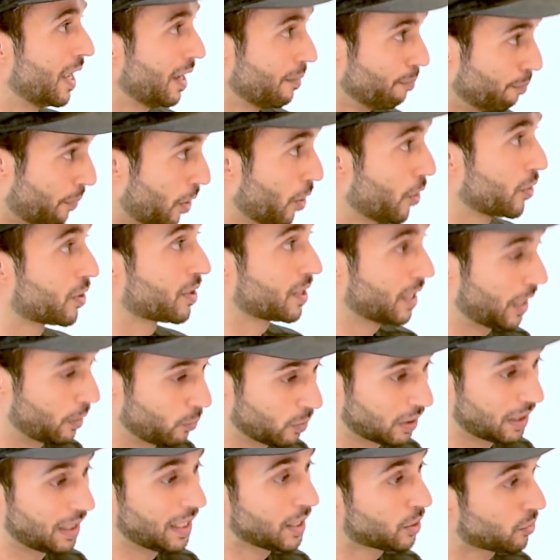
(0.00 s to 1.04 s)
both. He
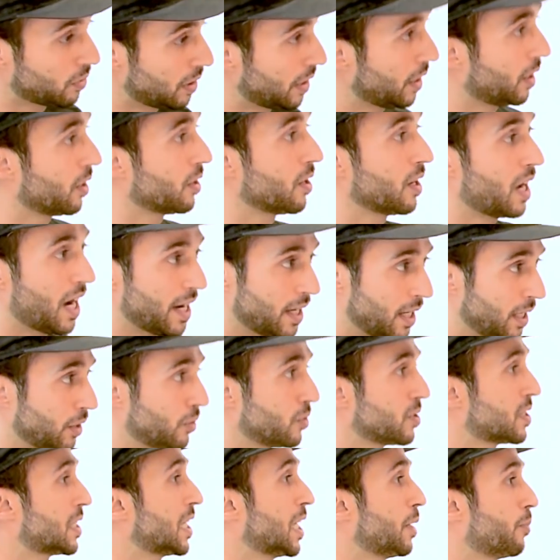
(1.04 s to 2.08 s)
would literally go, I need
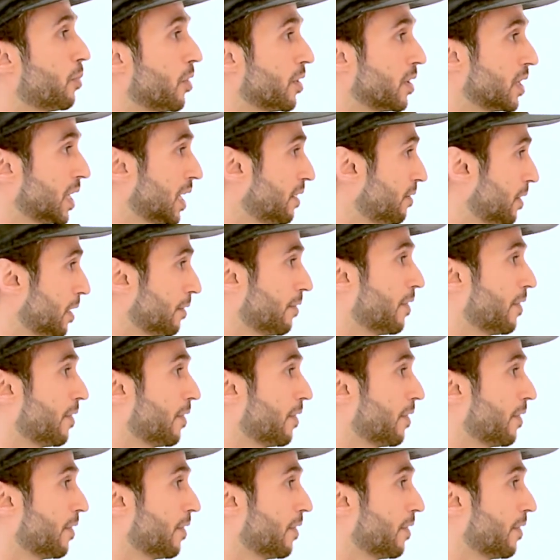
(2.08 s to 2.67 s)
to sleep on it. Even